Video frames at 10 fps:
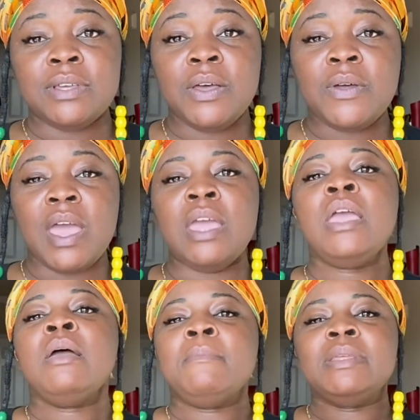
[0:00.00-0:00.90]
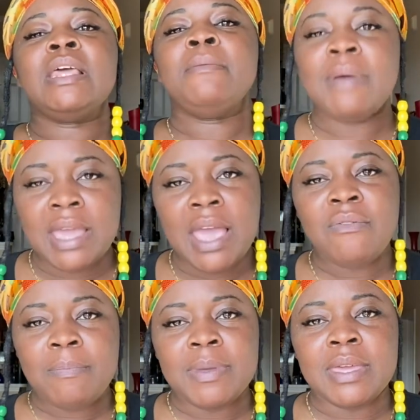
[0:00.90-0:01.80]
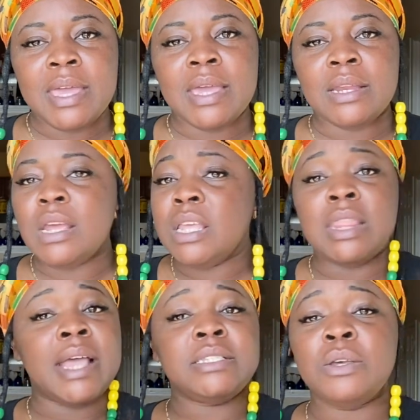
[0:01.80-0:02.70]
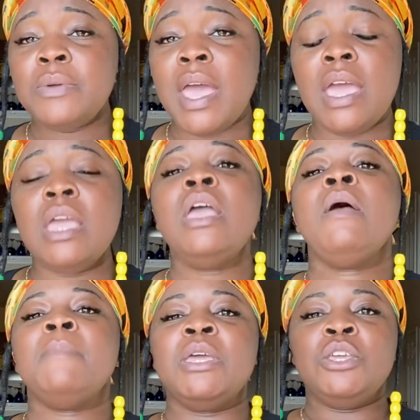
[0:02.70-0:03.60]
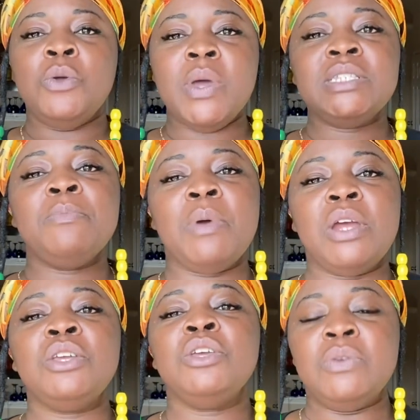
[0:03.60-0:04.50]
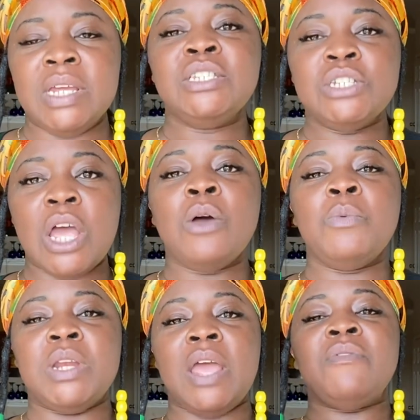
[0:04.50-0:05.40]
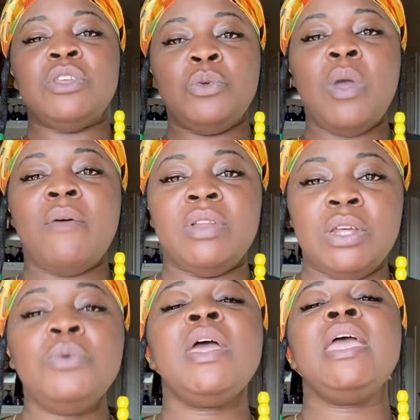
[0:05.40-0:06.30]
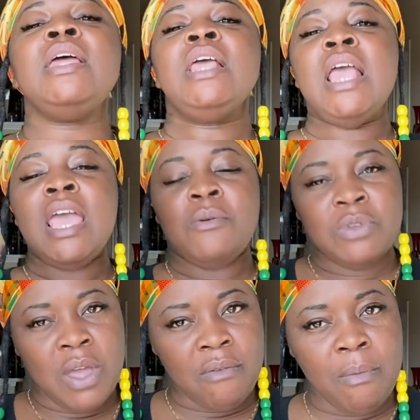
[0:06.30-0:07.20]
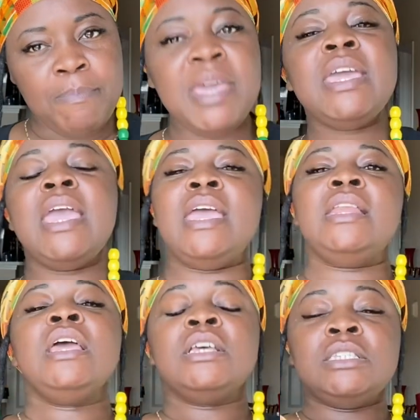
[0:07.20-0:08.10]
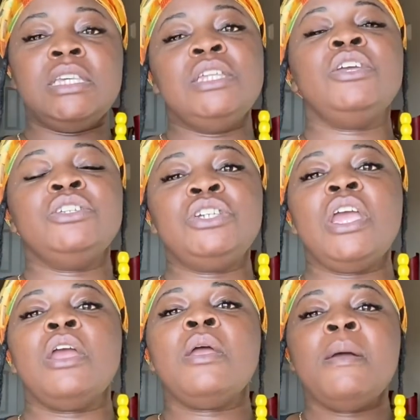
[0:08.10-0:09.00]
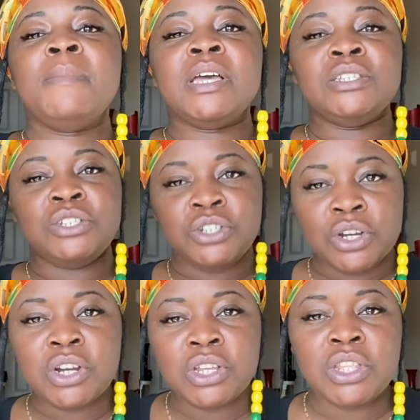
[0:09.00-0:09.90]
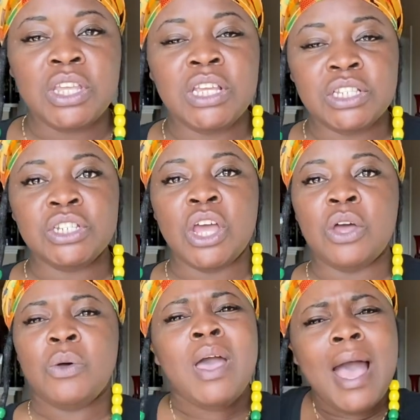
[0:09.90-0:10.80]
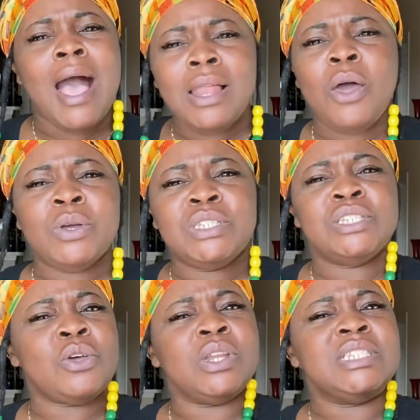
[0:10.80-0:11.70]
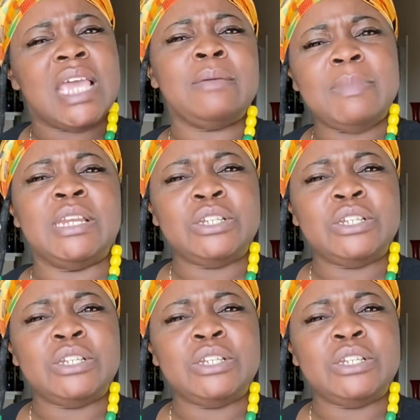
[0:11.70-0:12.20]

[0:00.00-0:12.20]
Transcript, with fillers: okay? but they might have a big head. And that's okay. But you as a braider, you need to know whenever you have a little head and when you have a big head, sit in your chair because you're going to need to know how long is this going to take me to